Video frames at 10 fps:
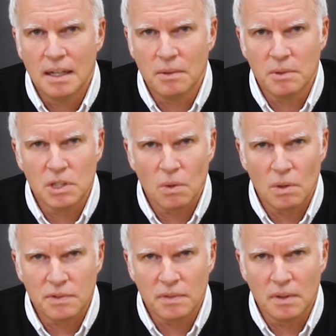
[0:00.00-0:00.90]
and
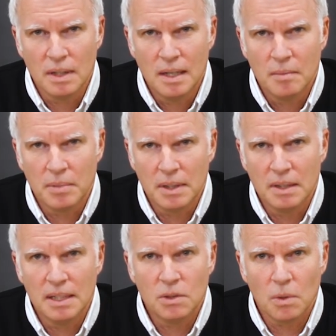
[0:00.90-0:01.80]
resourceful, but
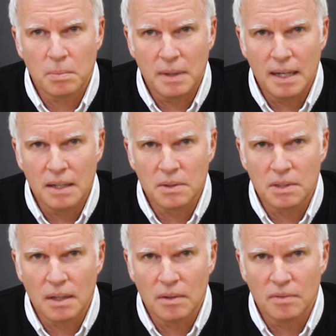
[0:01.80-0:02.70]
you need to apply
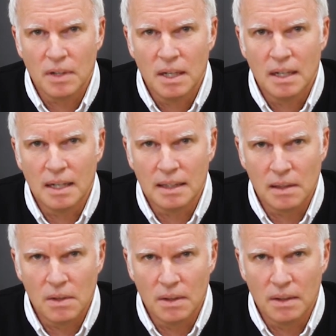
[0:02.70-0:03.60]
yourself
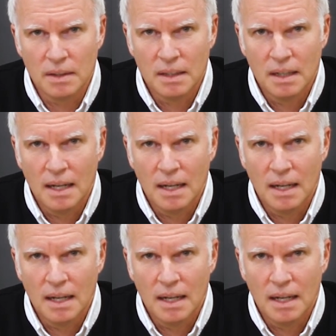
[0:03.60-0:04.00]
and learn